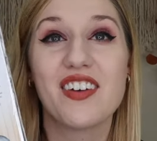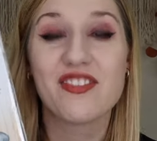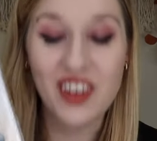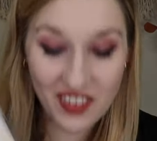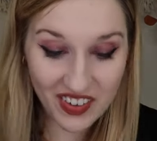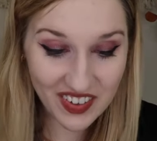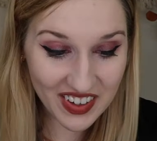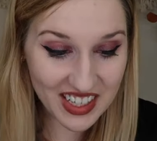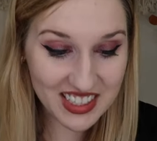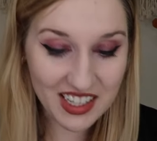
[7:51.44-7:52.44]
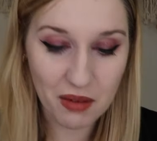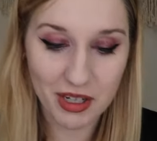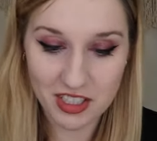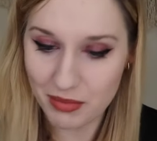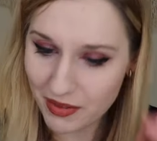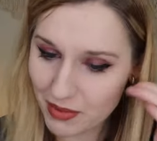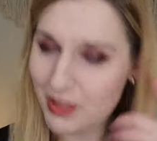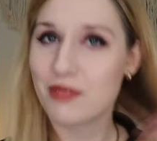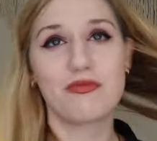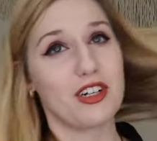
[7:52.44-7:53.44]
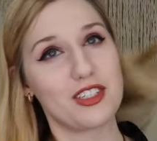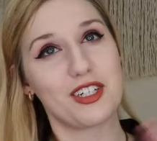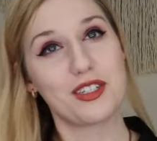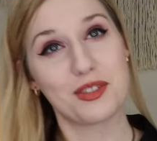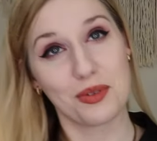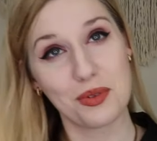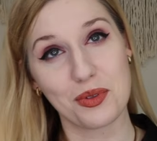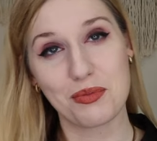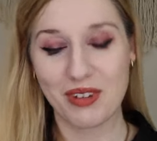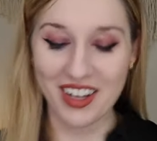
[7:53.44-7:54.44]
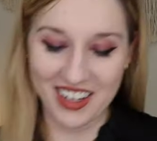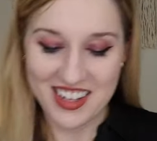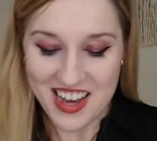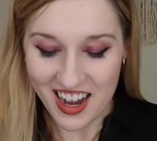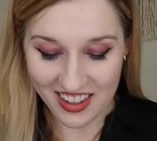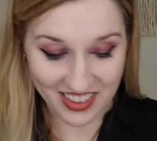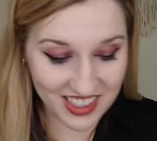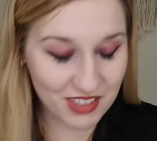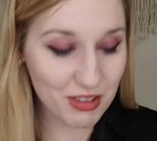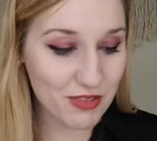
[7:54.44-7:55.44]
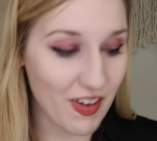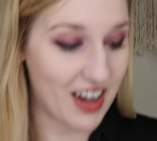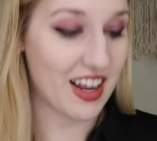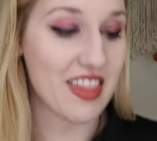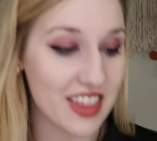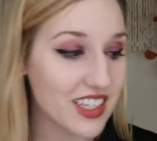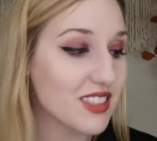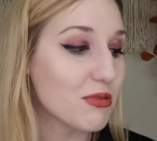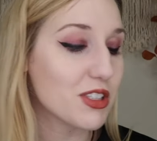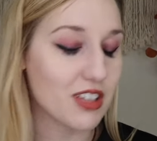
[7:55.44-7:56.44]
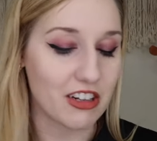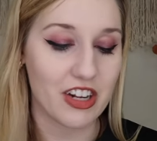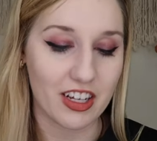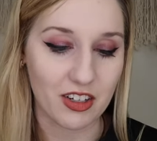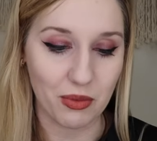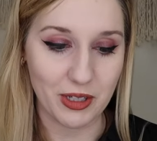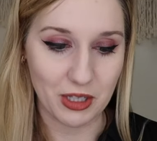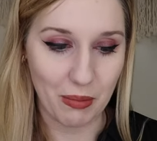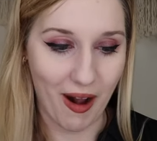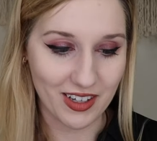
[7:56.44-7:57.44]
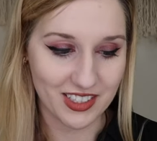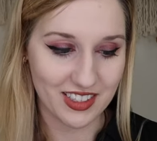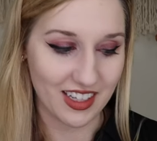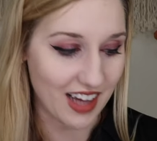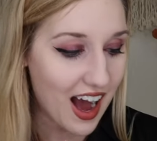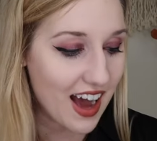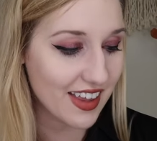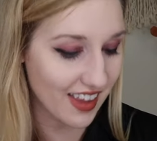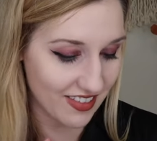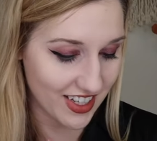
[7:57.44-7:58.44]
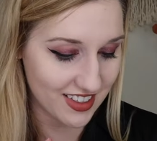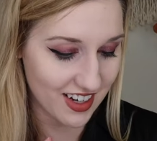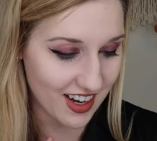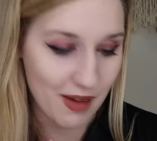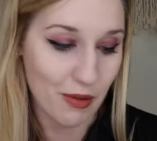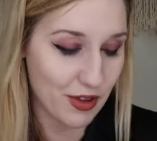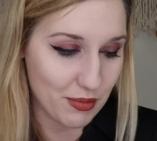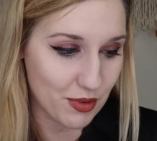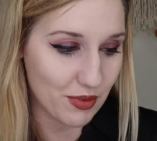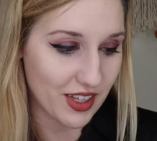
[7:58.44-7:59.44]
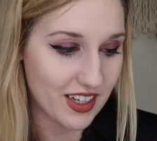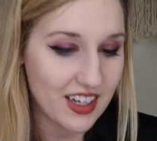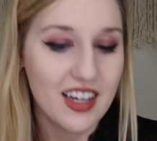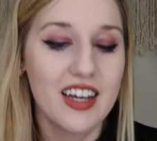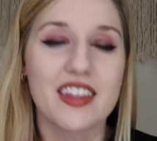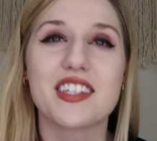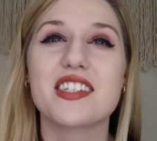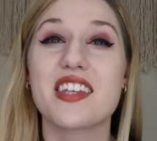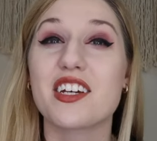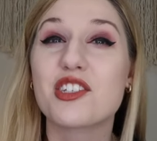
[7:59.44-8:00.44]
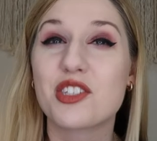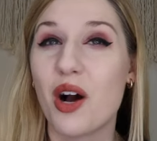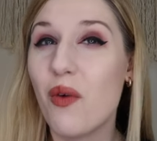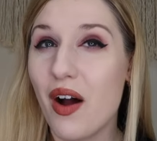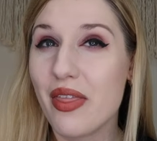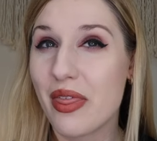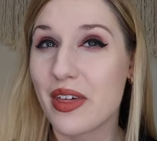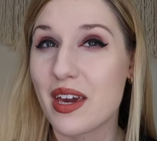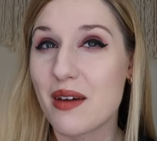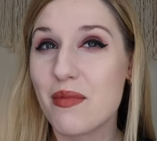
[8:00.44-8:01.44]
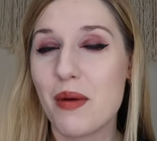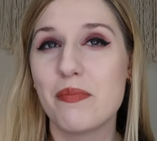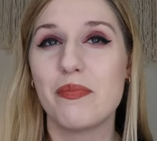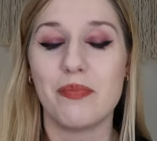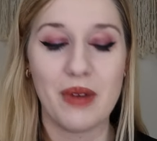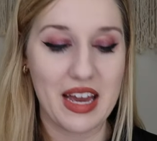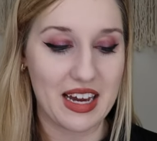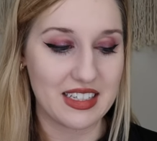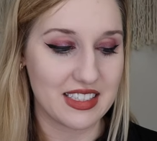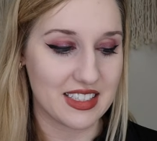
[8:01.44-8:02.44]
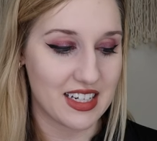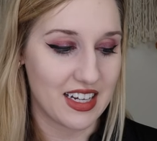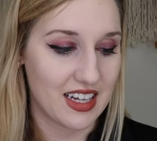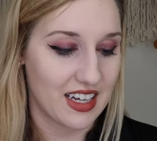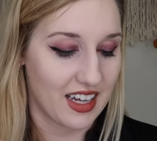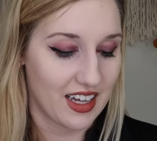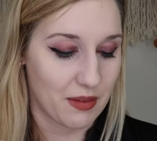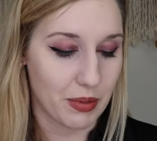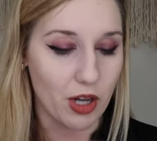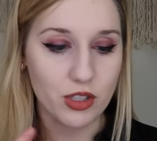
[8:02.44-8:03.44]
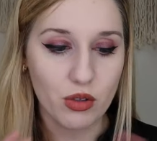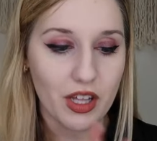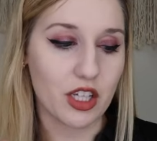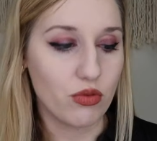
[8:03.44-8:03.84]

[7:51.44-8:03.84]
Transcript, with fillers: very, very exciting. Oh my gosh, I'm gonna have to make some French onion soup. This was fun. This was such a good winter box. Like, I love it. I'm over the moon with it. This is like so on theme, and, but also like